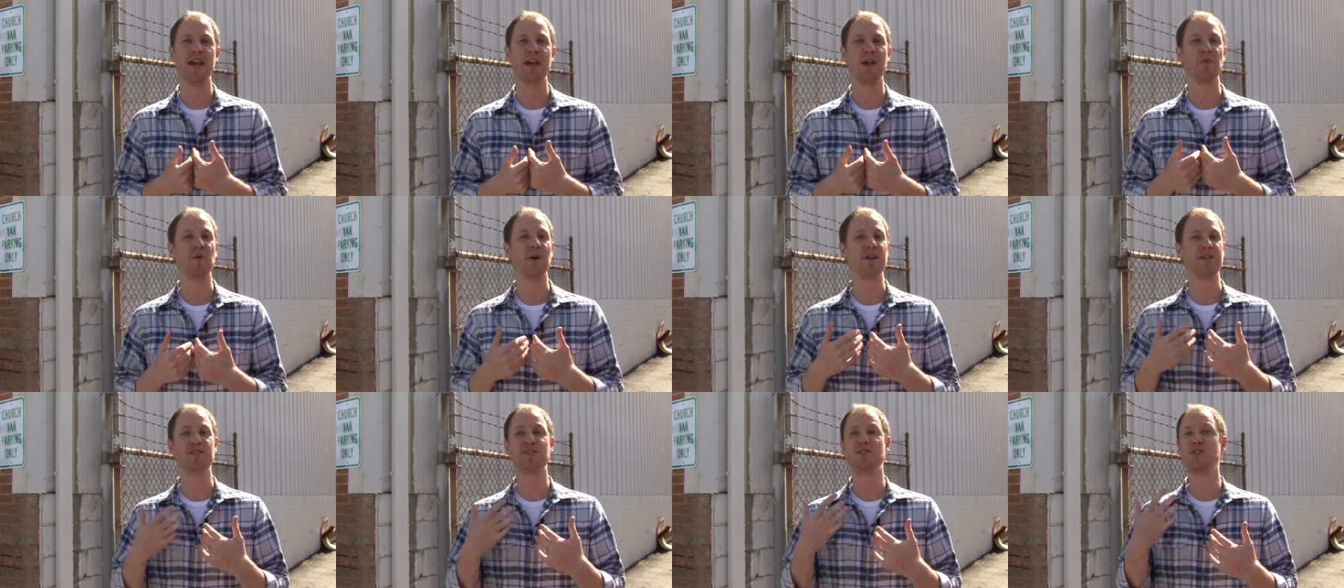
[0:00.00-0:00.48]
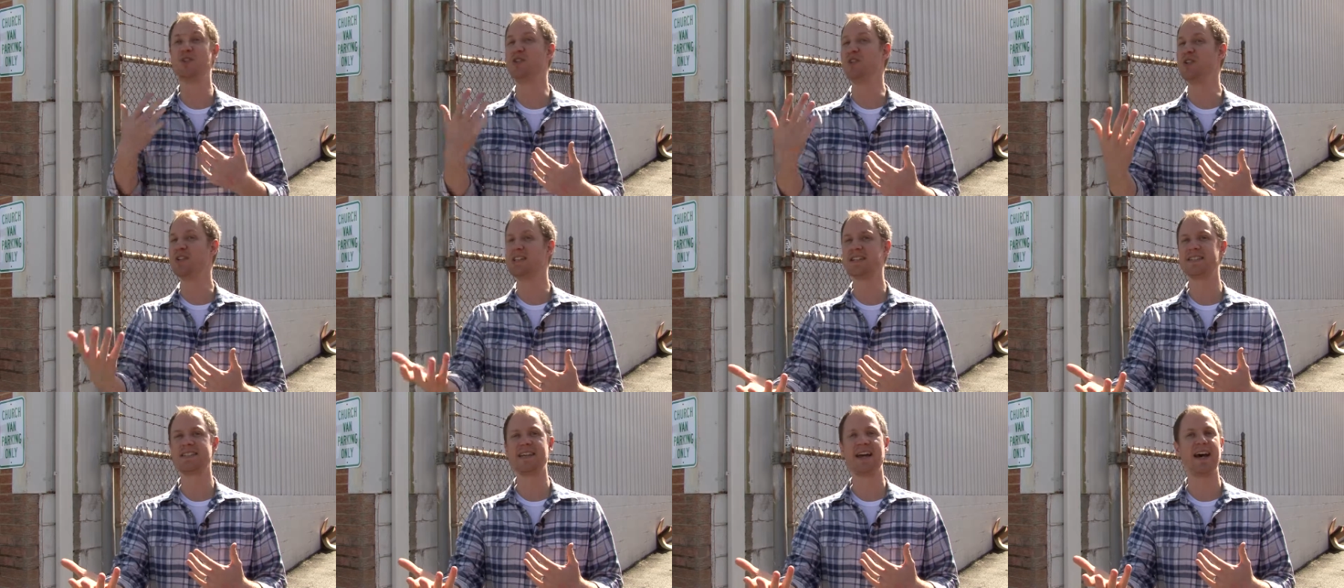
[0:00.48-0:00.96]
And as
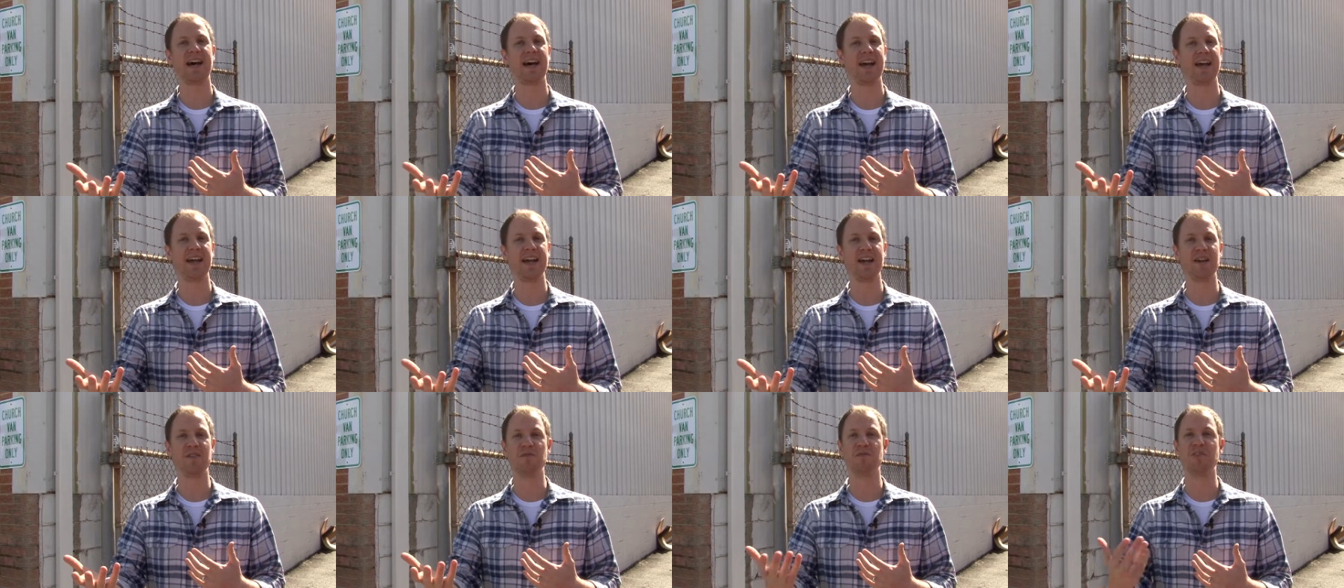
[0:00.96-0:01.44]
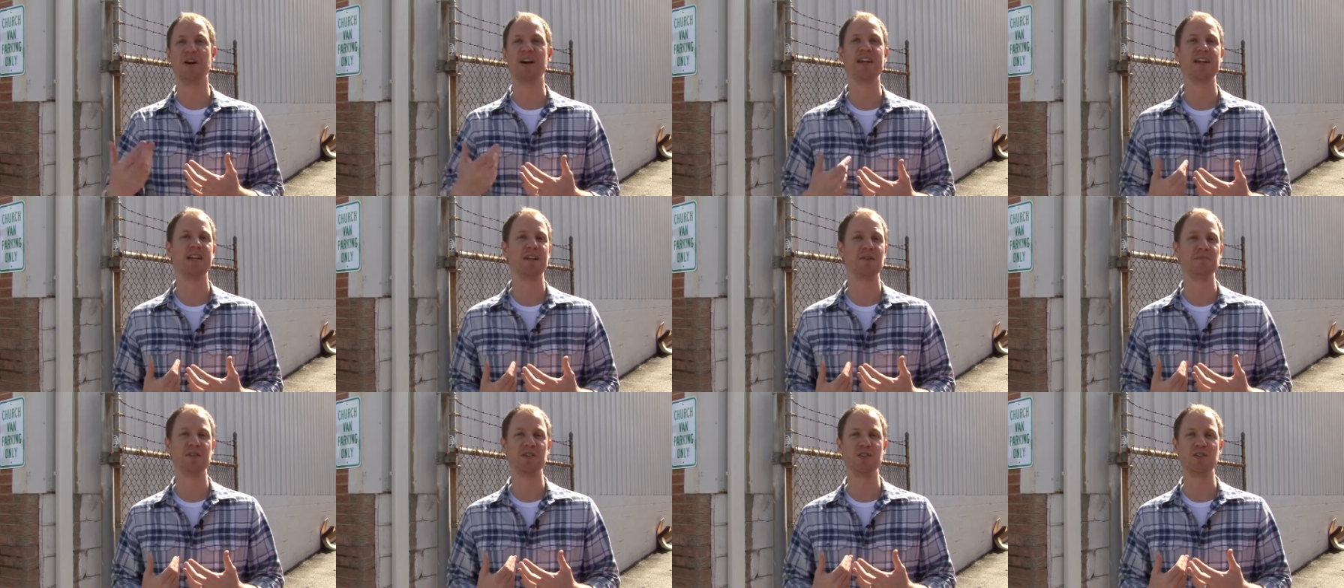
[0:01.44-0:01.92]
soon as I
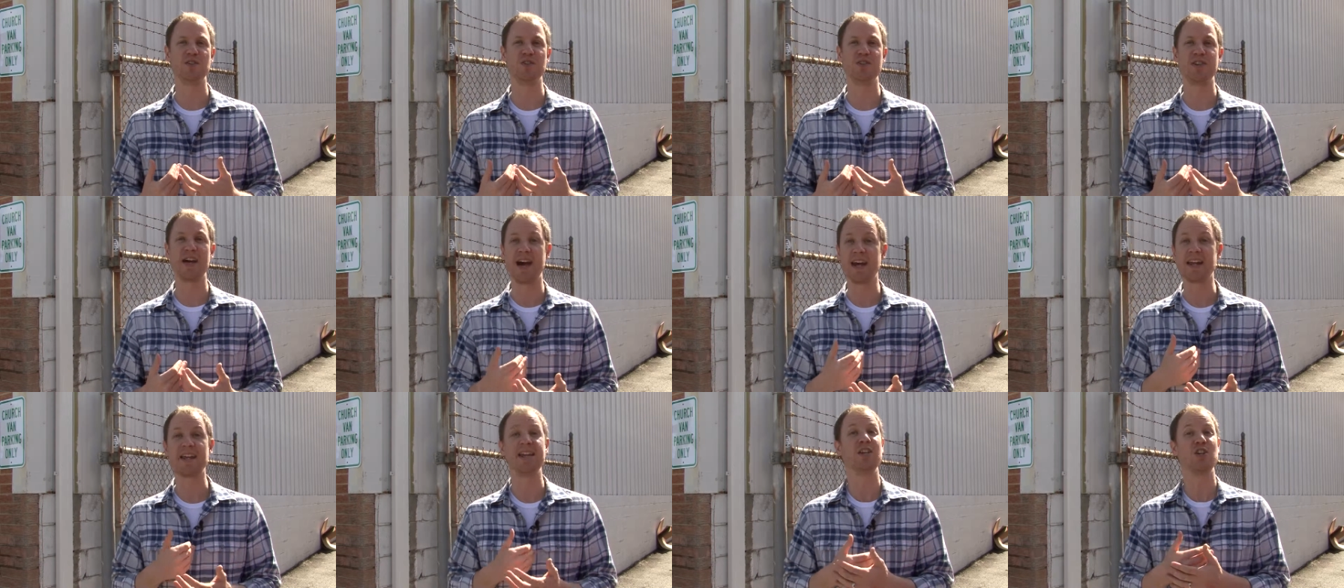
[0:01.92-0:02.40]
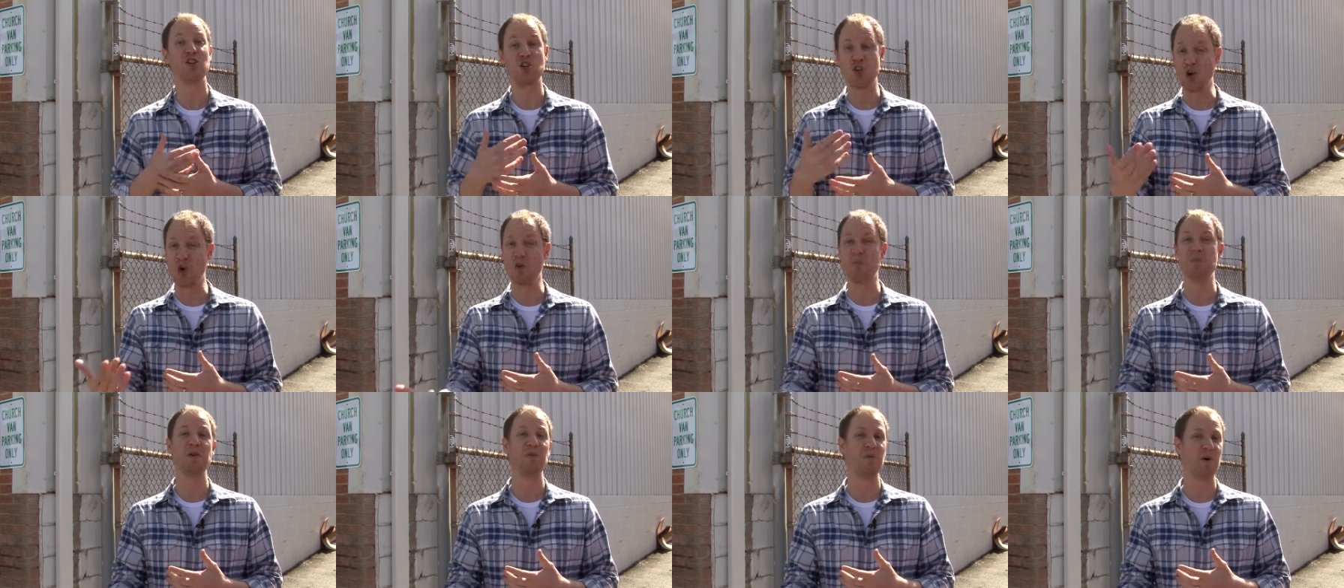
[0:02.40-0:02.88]
invited him to do that, he
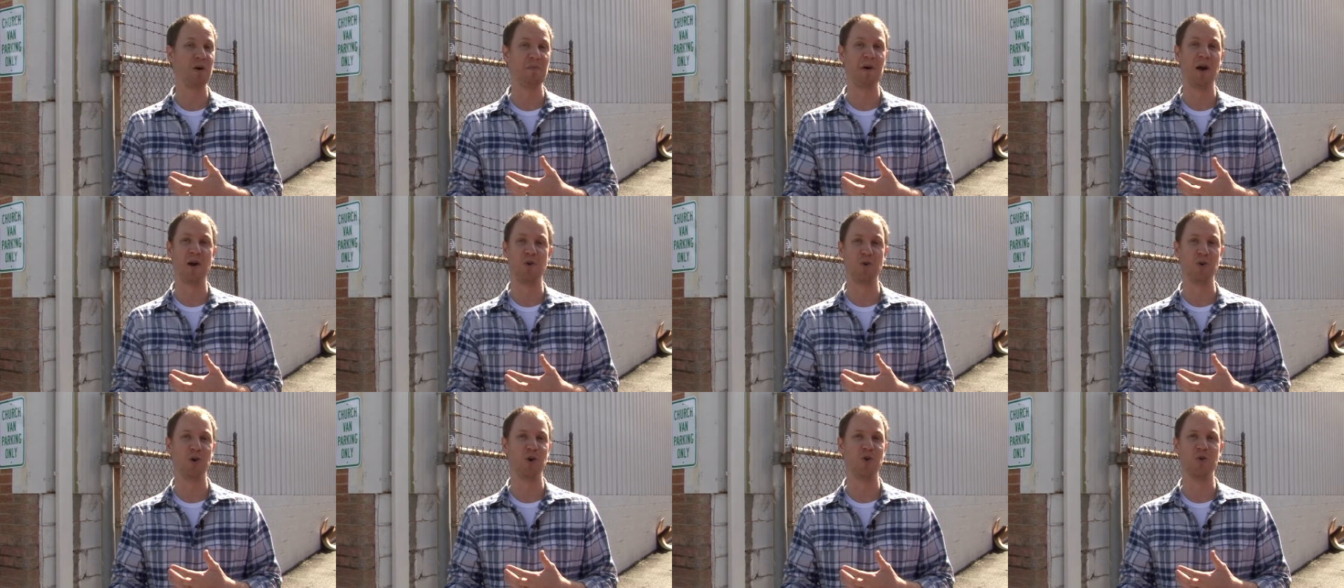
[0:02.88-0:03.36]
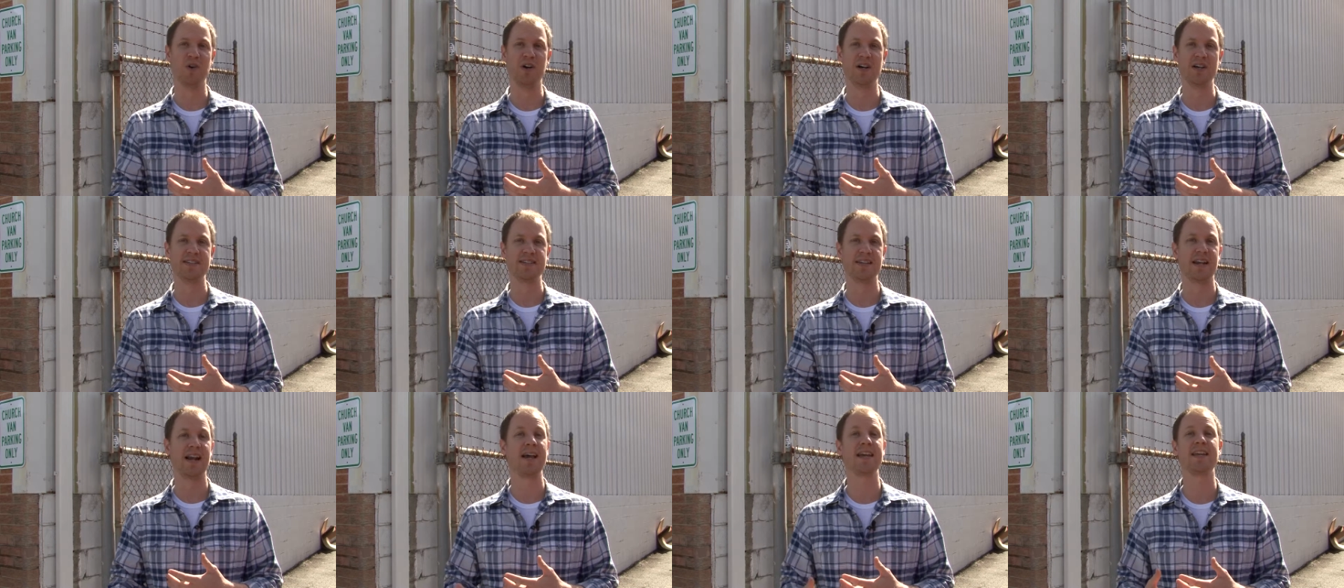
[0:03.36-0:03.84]
showed me what my role
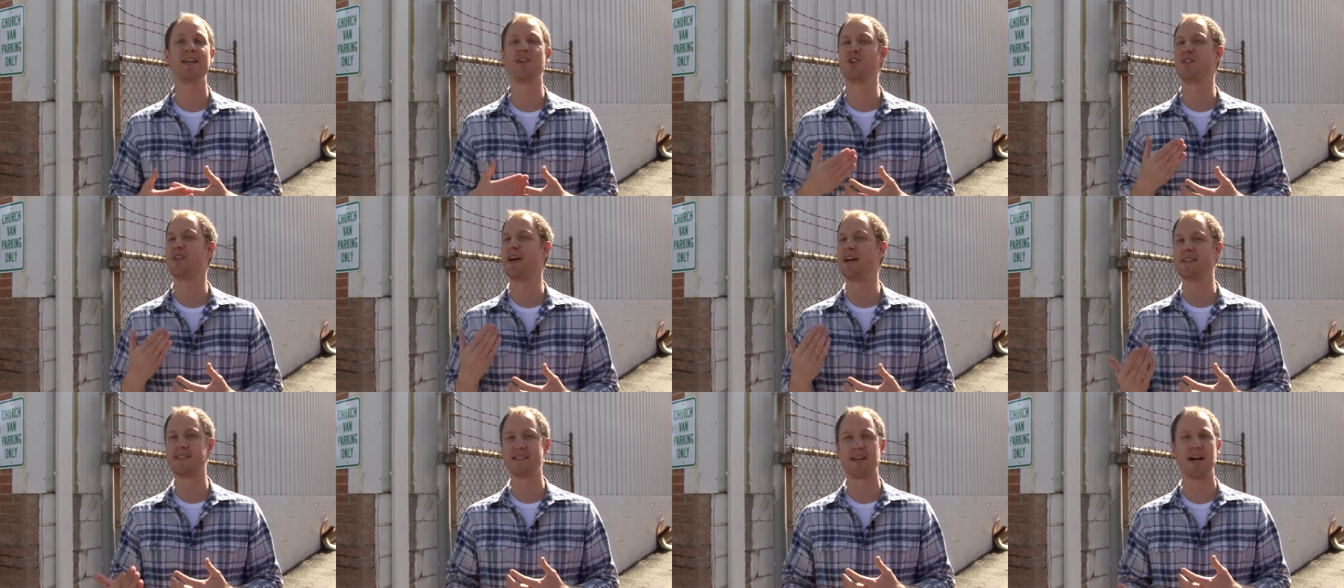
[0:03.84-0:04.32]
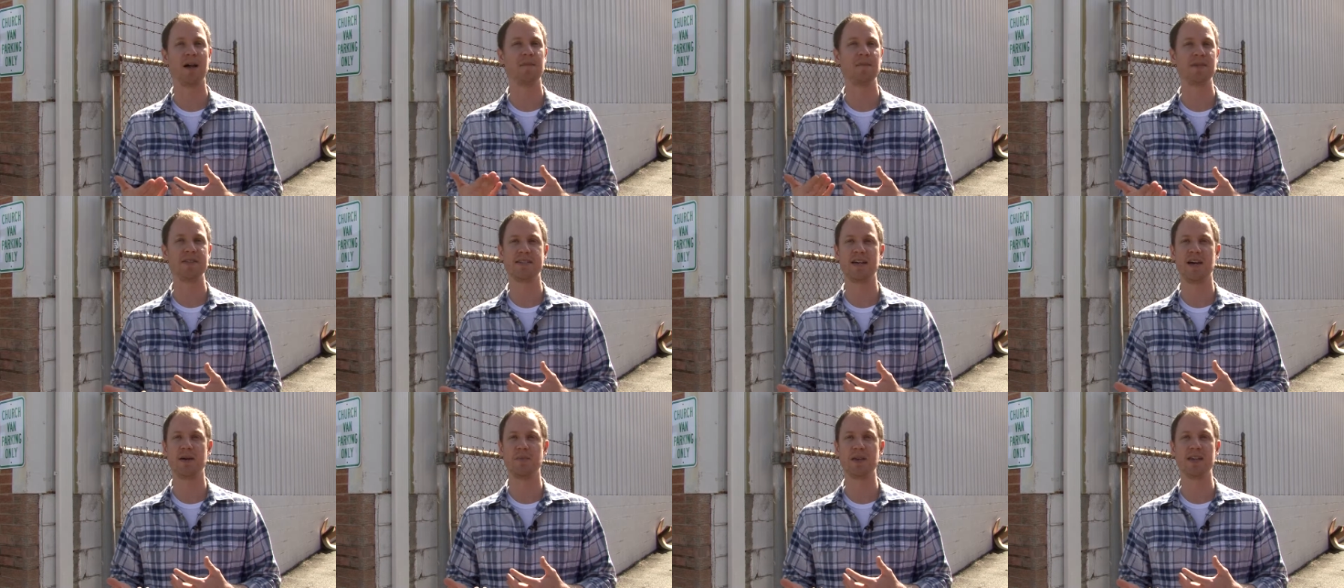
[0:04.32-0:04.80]
was. And I hear that time
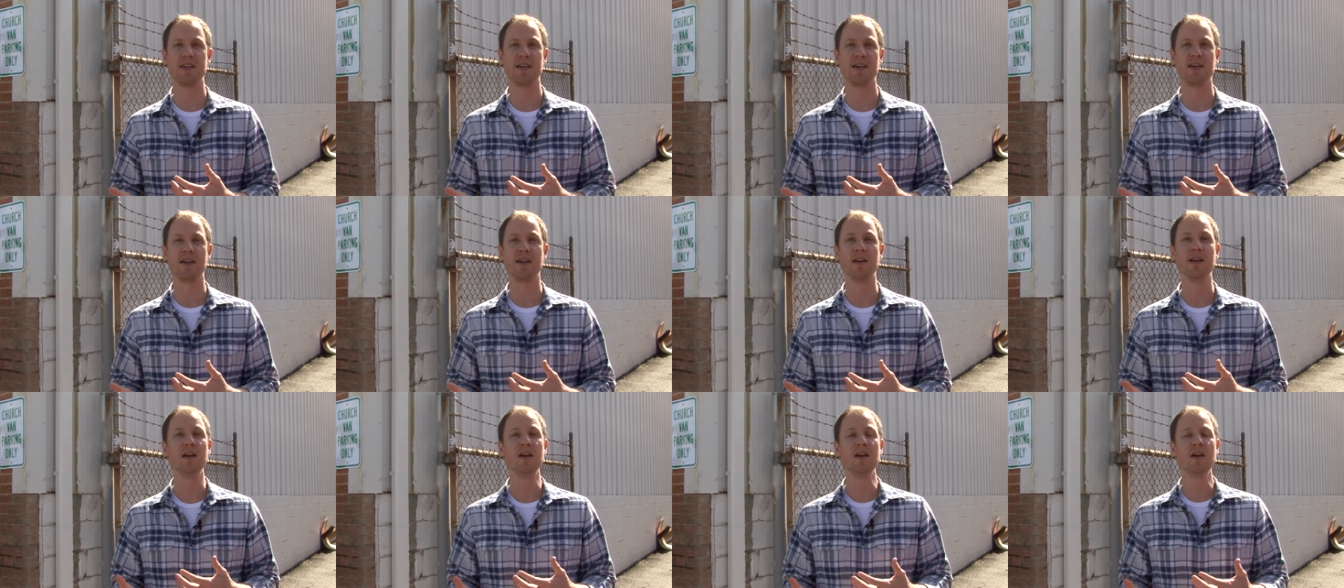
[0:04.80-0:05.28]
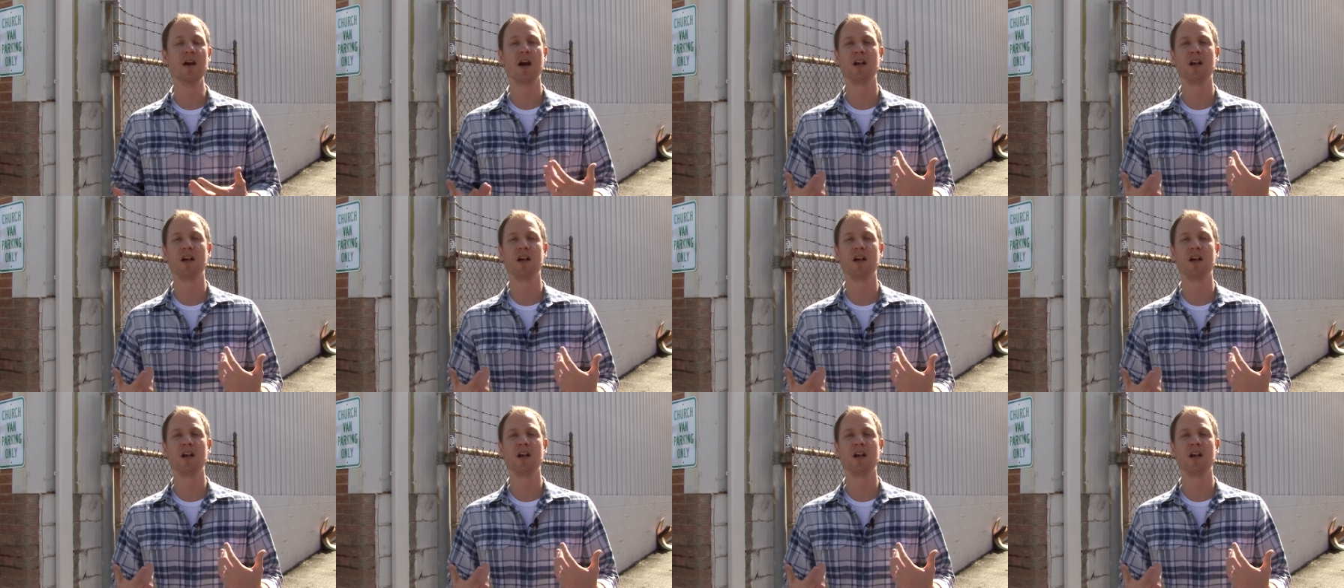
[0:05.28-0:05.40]
and time again.